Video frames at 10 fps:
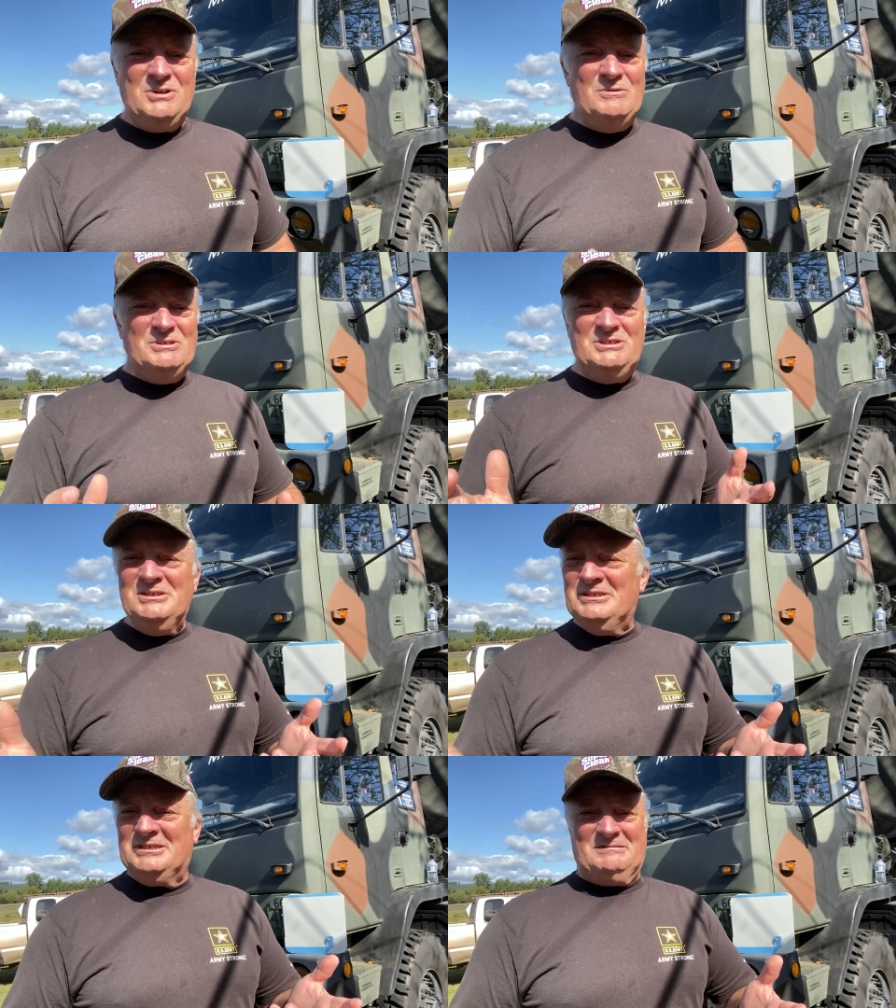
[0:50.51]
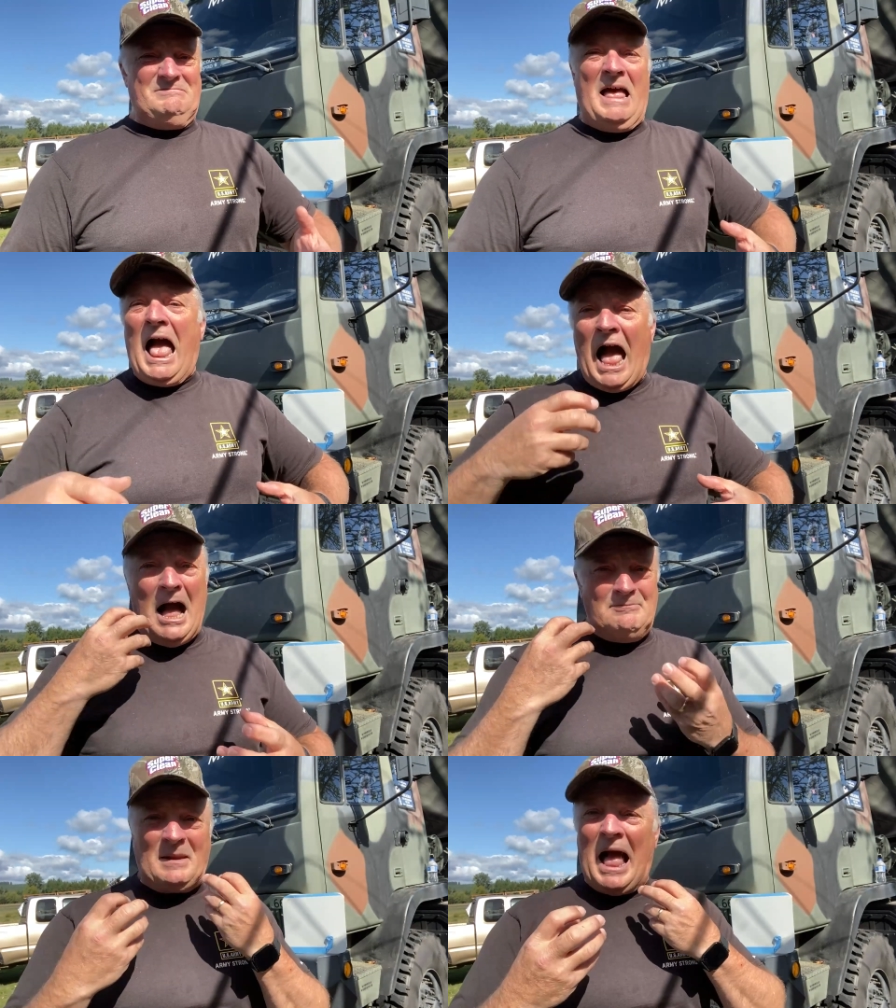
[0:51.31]
Don't just
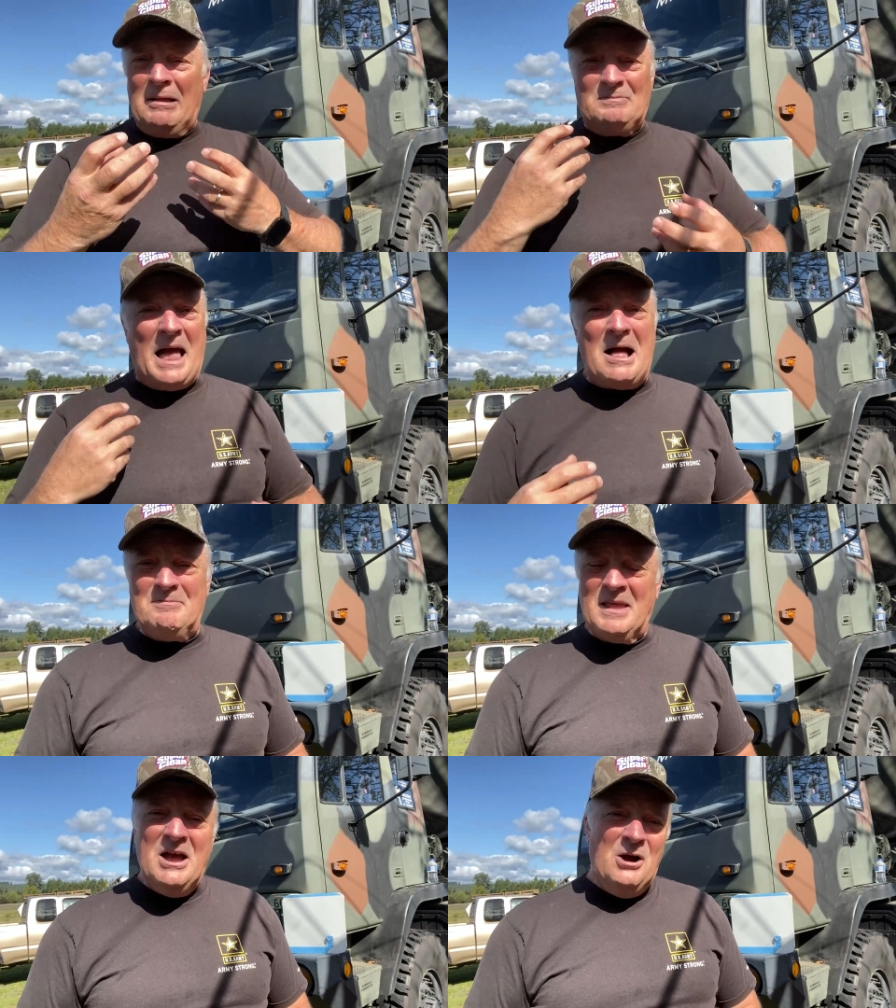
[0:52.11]
hum, hum, hum.